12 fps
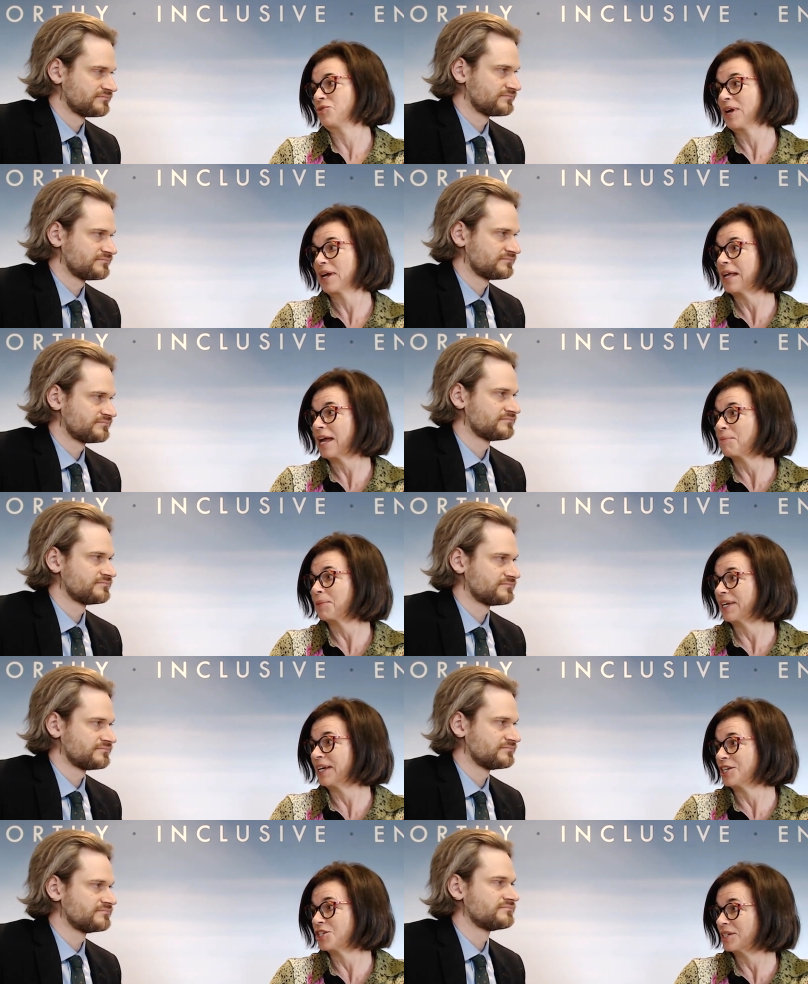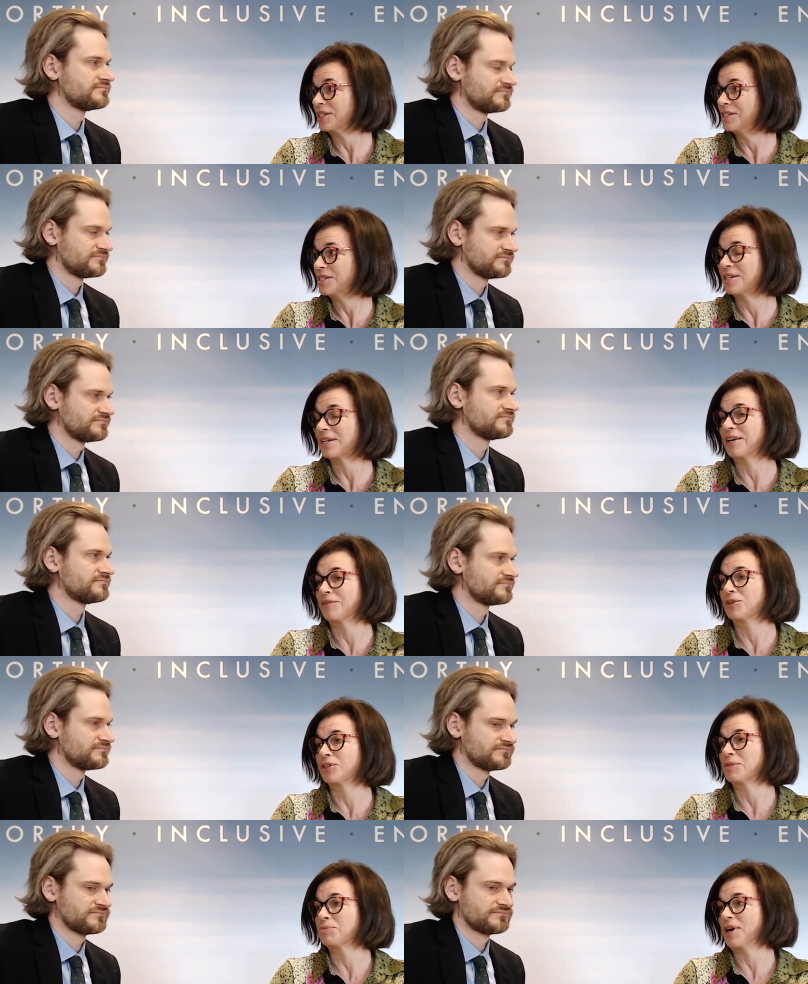Speaker 1: grant applications and
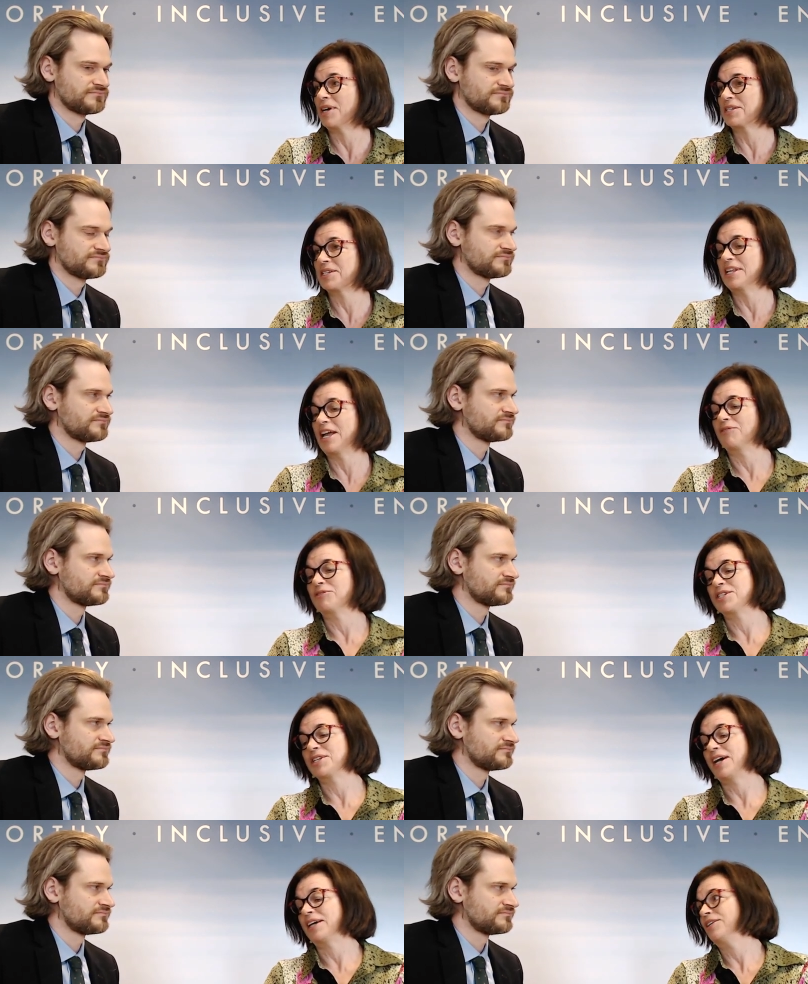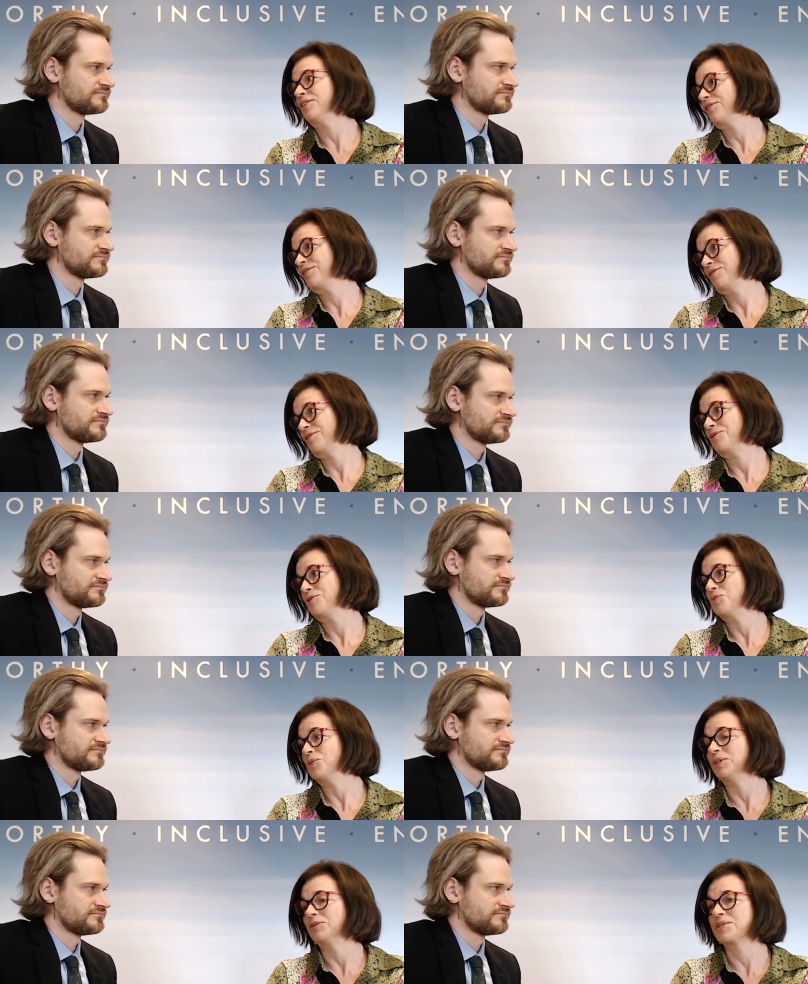we're in the process now of deciding who
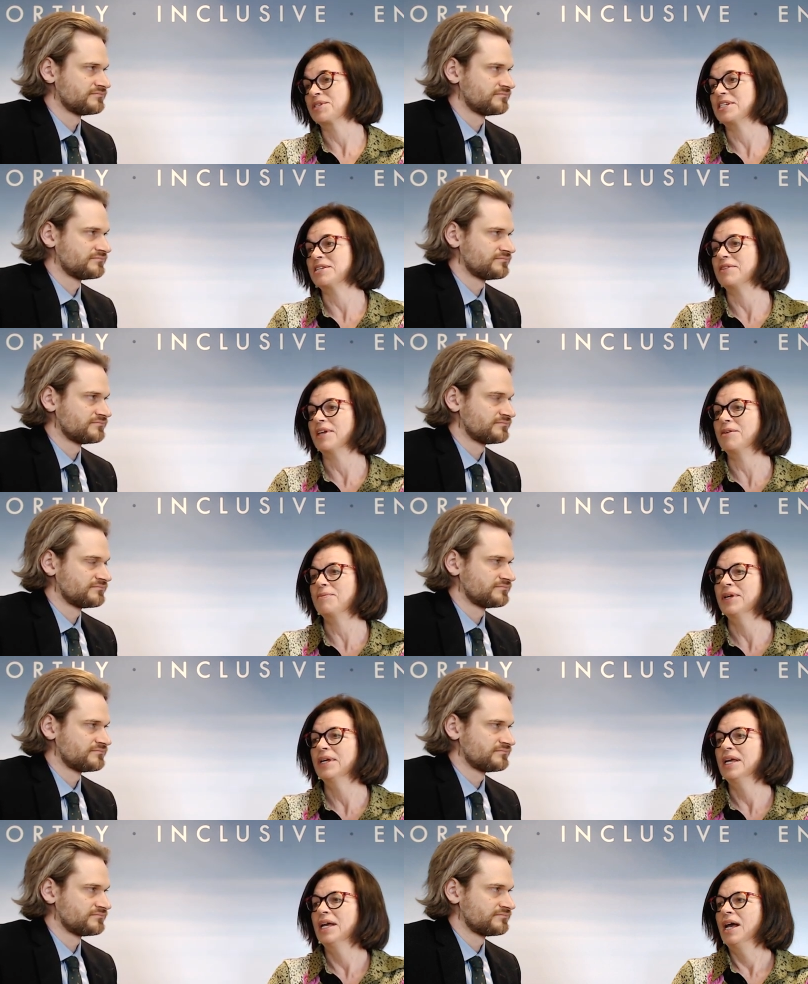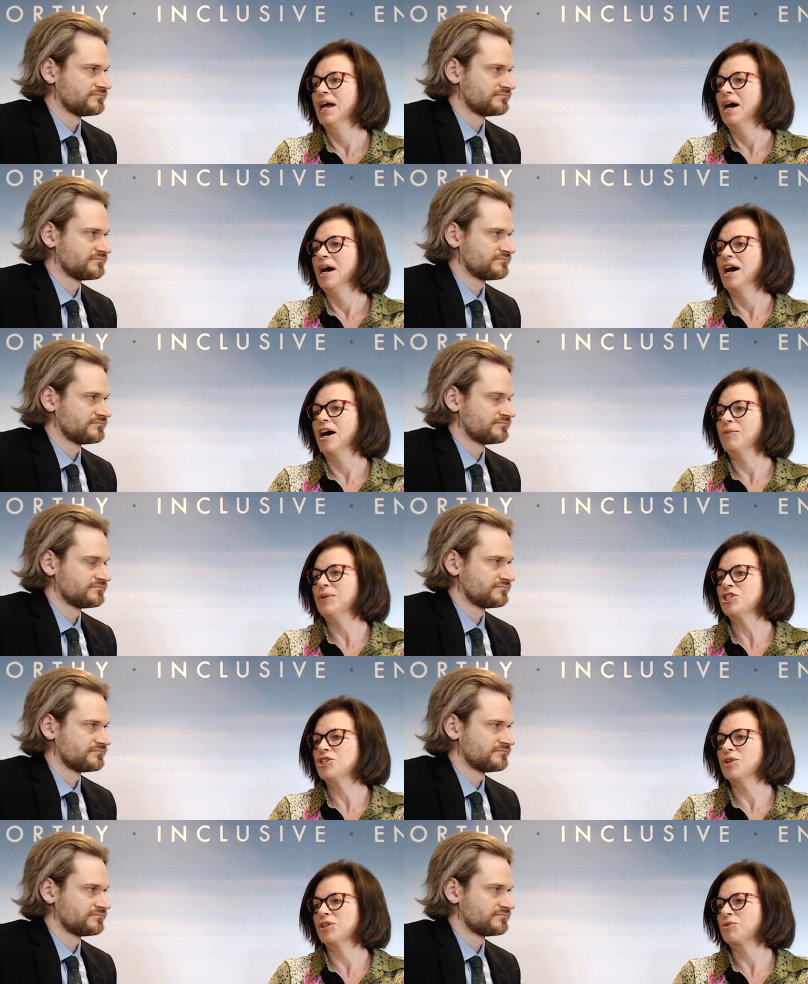will receive them. Um, we
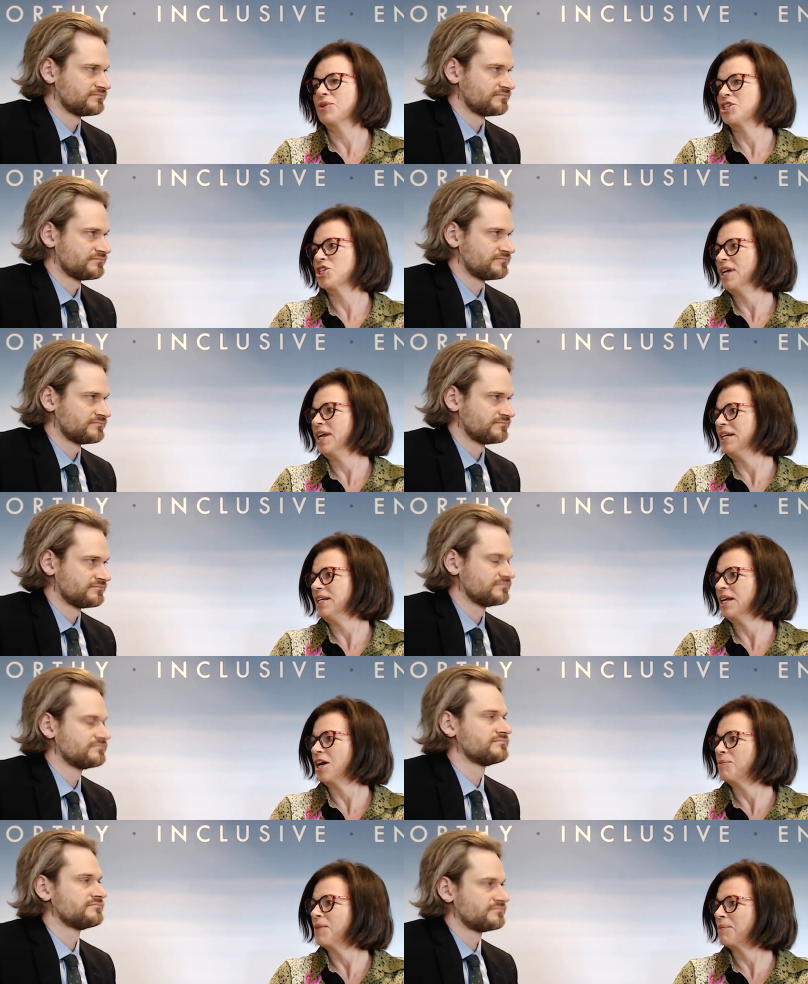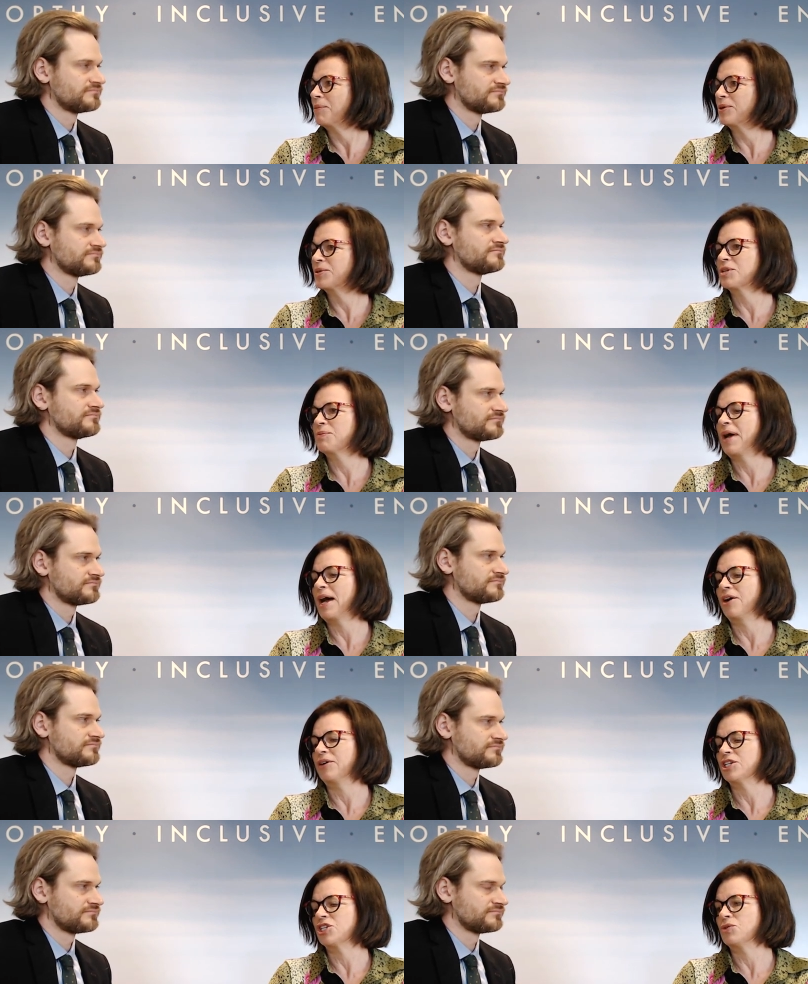do it through educating our members
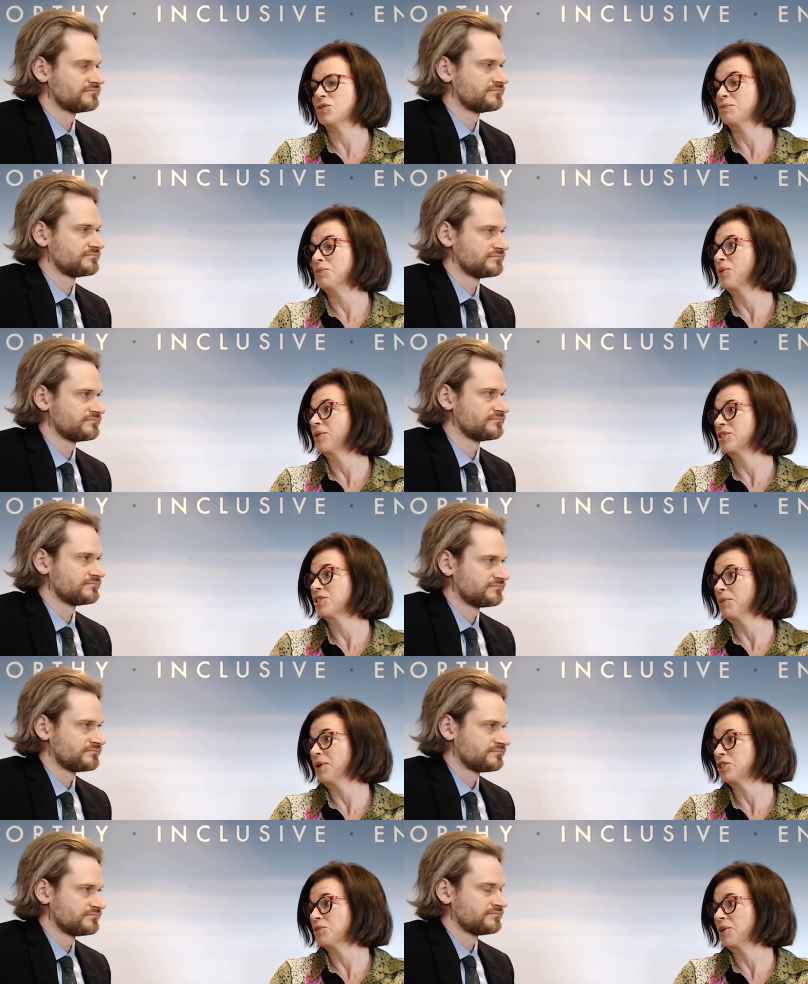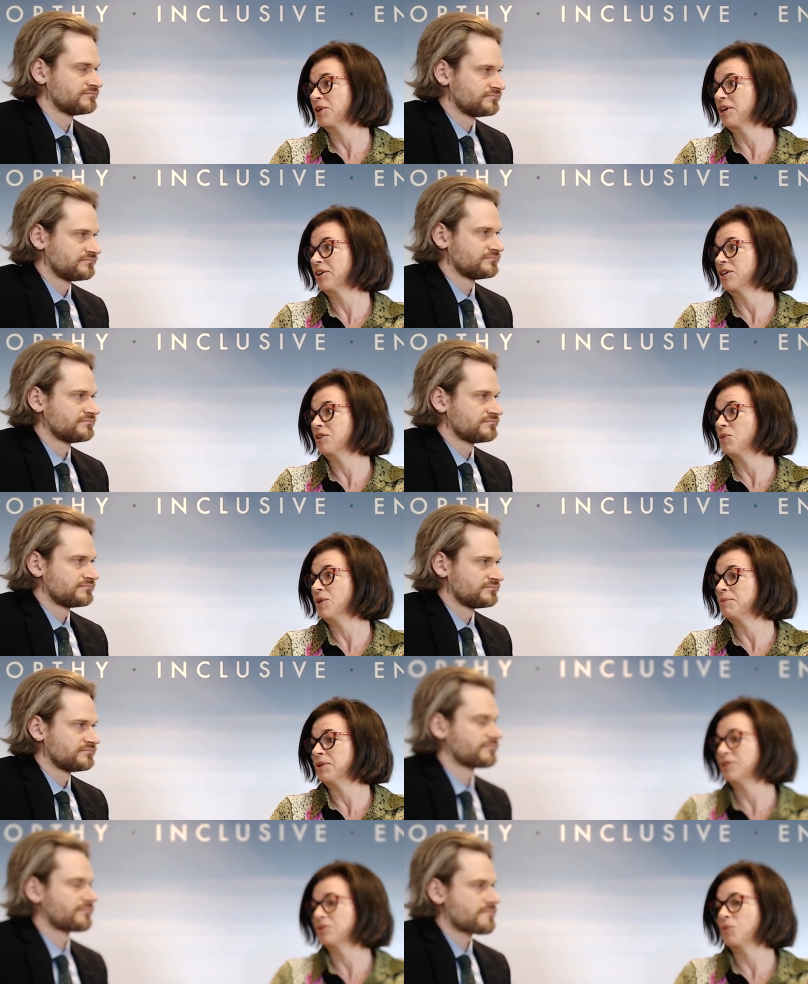about issues important to Baltimore area
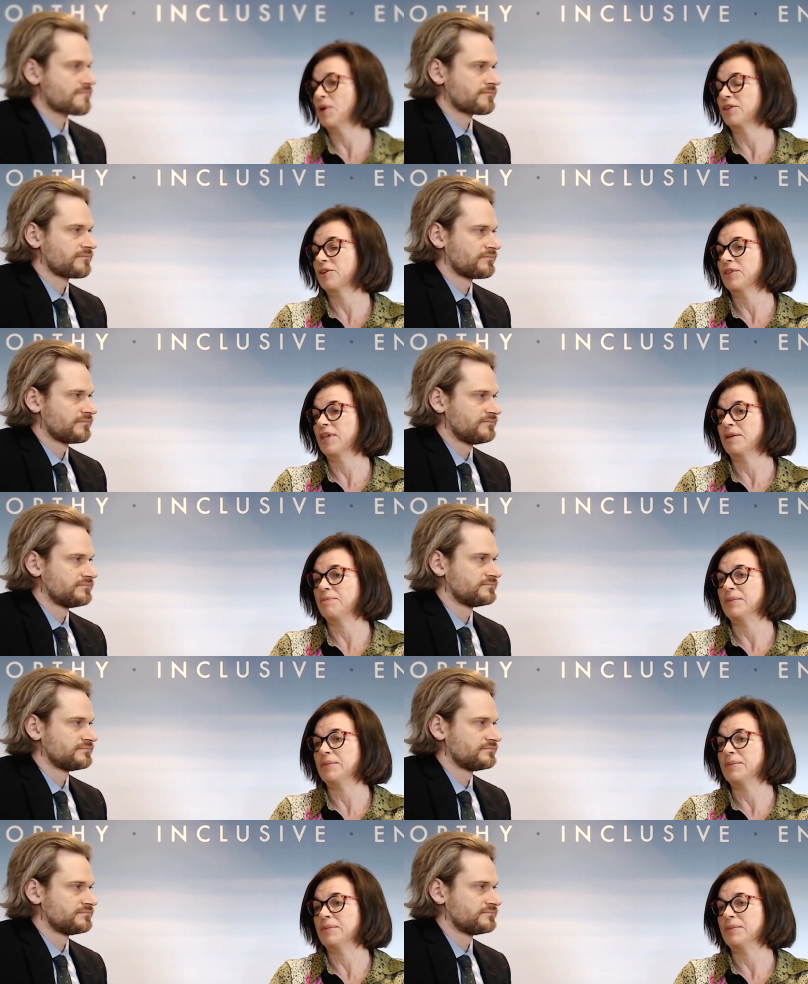women, whether they